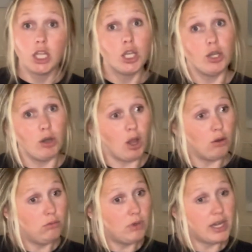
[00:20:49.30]

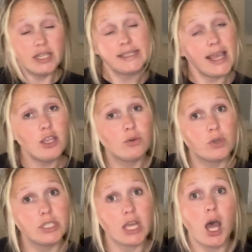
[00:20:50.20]
No, I didn't say you
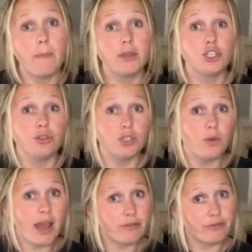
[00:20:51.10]
were dumb, but you do
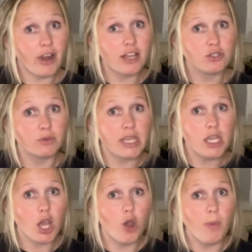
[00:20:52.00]
have a fragile
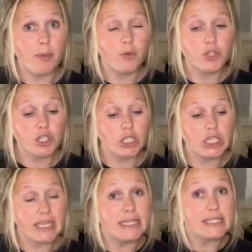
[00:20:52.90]
ego. Maybe we should
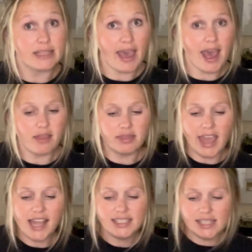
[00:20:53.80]
look into that.
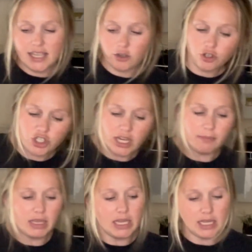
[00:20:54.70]
That's the energy
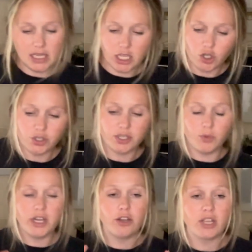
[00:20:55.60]
I'm getting here.
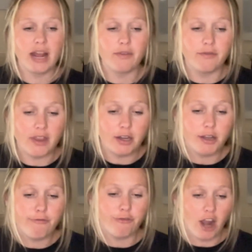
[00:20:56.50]
Someone here could have a
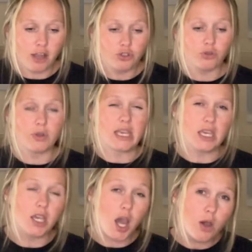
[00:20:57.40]
very fragile
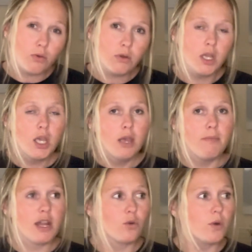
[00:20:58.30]
ego.
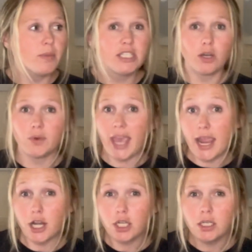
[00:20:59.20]
Men or women don't
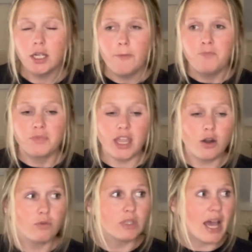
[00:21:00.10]
care. They
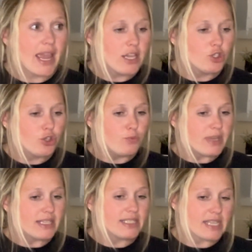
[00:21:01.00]
don't like to
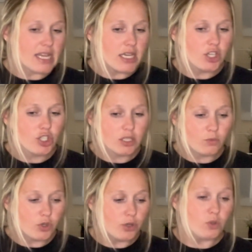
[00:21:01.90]
be seen as
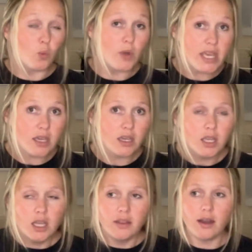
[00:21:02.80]
someone who's weak.
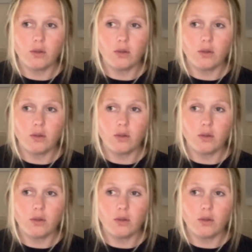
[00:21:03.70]
They don't